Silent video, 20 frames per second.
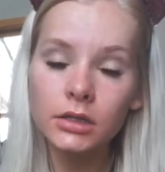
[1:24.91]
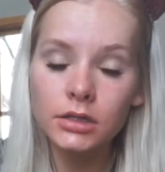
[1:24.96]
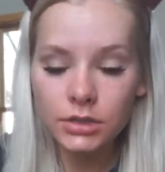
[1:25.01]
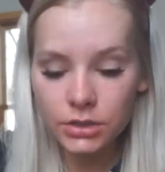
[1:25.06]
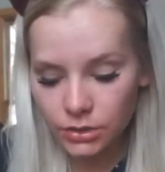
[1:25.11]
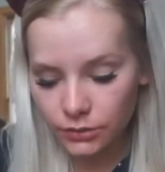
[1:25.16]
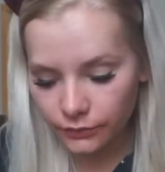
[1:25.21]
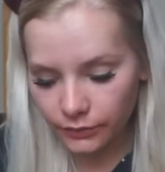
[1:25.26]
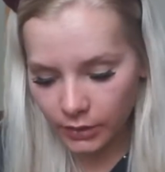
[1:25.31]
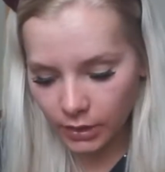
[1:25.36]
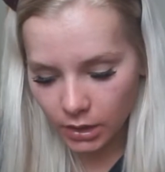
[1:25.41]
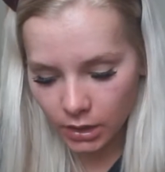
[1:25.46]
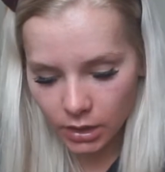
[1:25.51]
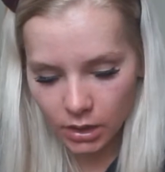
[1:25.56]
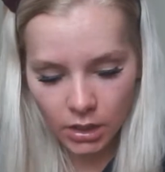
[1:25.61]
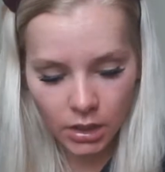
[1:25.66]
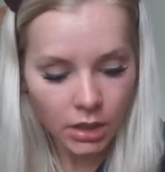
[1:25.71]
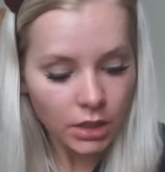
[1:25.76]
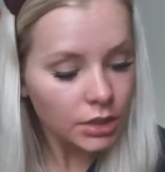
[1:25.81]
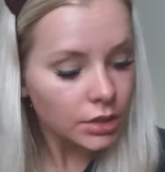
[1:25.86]
Too
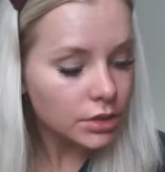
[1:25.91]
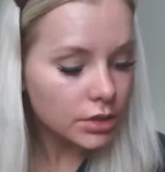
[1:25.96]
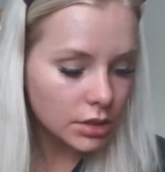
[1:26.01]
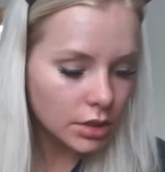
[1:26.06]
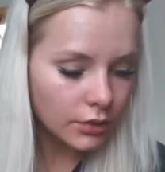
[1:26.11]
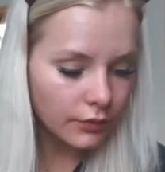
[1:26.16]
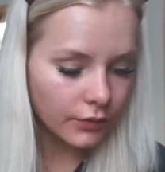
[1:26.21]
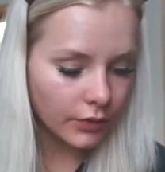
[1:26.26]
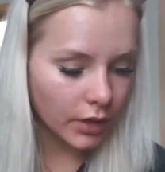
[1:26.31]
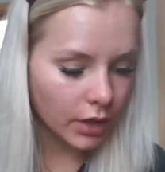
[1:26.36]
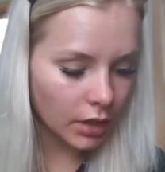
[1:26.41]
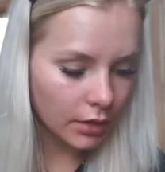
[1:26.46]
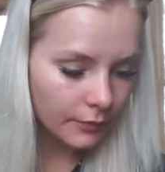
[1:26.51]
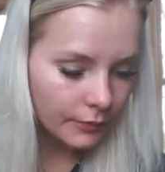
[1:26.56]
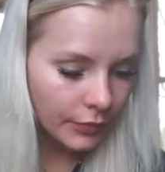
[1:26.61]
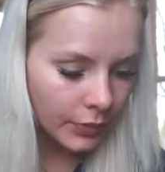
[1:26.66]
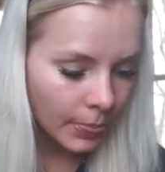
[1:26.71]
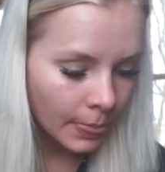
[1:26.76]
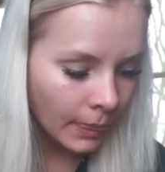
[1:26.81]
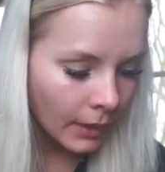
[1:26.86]
far, too far.
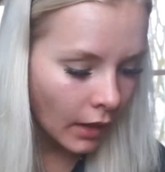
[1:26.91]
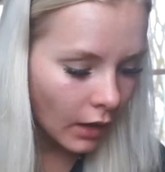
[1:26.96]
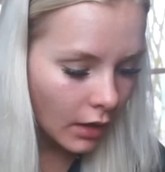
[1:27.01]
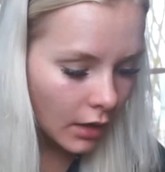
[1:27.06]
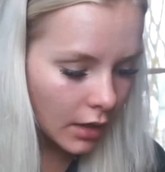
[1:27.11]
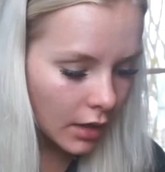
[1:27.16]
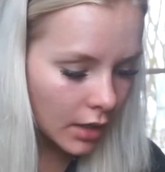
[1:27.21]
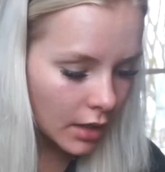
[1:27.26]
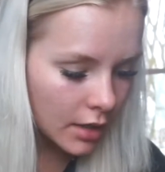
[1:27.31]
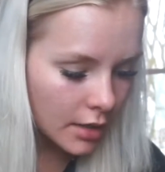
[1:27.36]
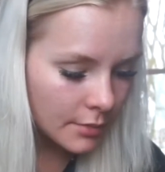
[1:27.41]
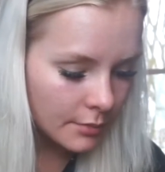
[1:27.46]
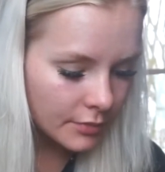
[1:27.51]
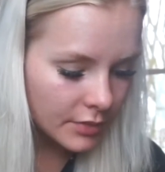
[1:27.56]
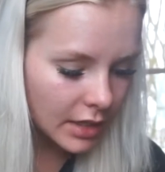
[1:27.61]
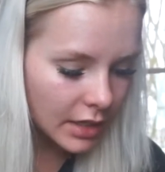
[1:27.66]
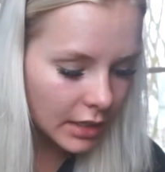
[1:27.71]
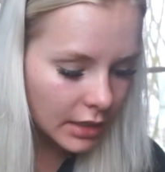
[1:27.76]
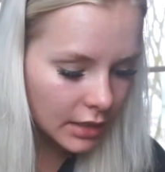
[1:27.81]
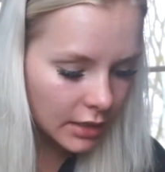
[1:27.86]
They
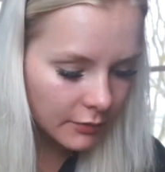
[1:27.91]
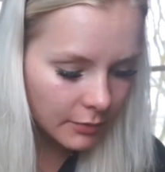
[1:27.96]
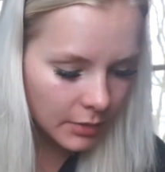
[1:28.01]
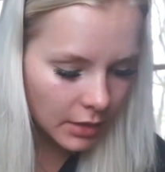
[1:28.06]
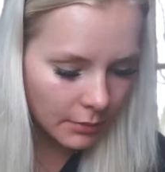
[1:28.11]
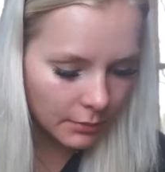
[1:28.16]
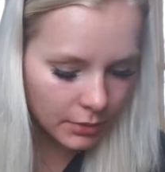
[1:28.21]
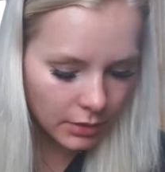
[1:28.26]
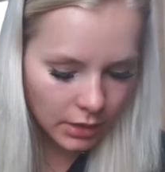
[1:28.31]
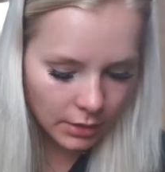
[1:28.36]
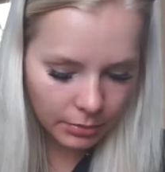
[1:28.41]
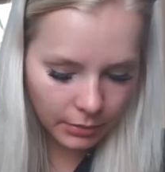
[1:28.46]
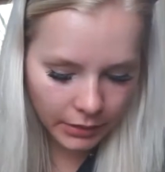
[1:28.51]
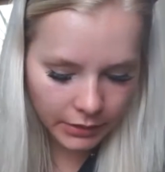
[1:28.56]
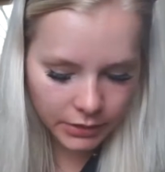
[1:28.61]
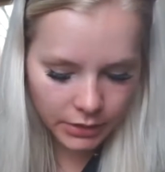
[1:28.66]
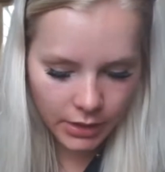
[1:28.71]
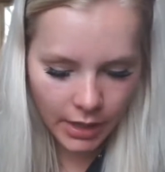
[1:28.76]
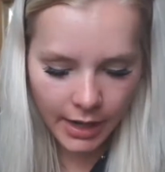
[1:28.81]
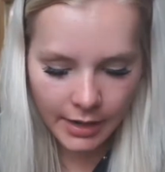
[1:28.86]
didn't give me a beauty
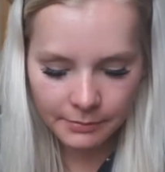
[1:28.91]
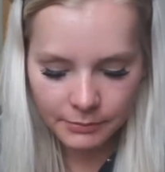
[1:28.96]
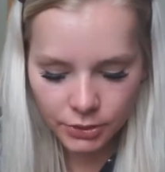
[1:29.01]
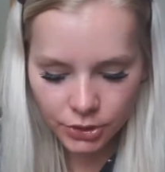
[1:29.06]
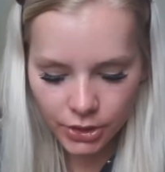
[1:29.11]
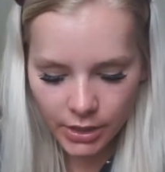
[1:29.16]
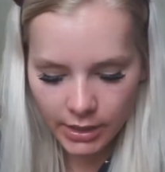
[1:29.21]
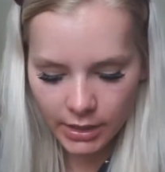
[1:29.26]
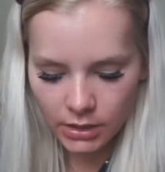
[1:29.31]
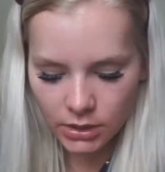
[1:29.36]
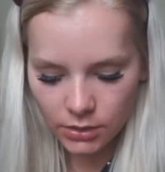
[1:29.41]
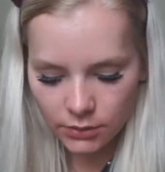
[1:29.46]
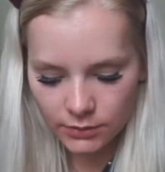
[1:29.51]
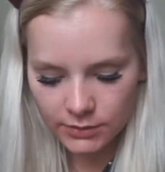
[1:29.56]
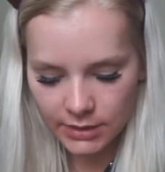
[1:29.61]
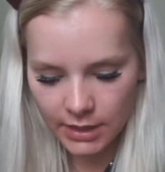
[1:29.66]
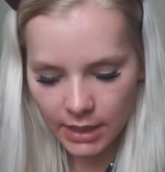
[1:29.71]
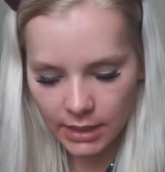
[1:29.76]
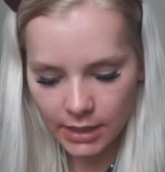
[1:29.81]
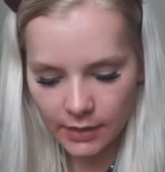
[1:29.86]
blender. I'm sure I could
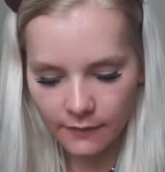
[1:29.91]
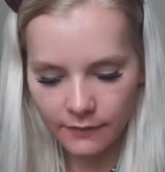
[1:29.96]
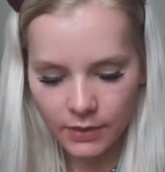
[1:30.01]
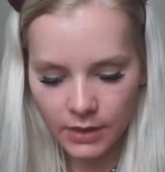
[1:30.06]
use any of